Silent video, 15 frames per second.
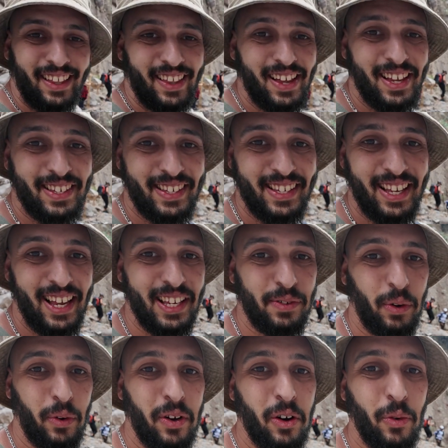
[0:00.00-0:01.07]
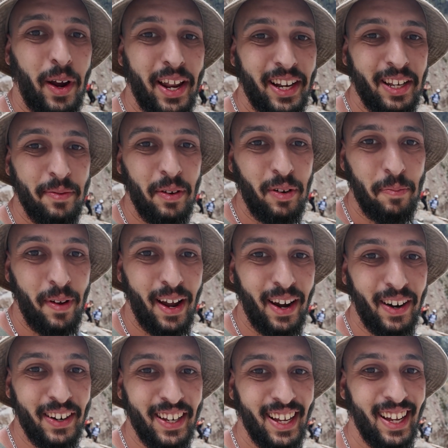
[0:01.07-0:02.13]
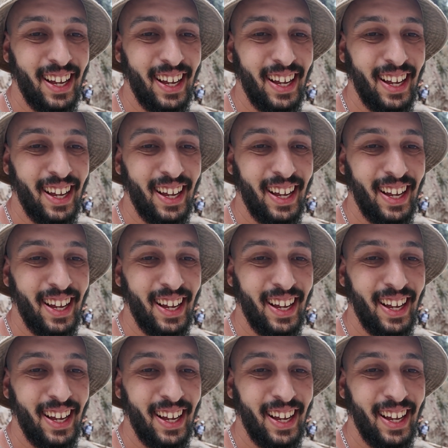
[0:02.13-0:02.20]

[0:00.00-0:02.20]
This is what we were waiting to be repaired.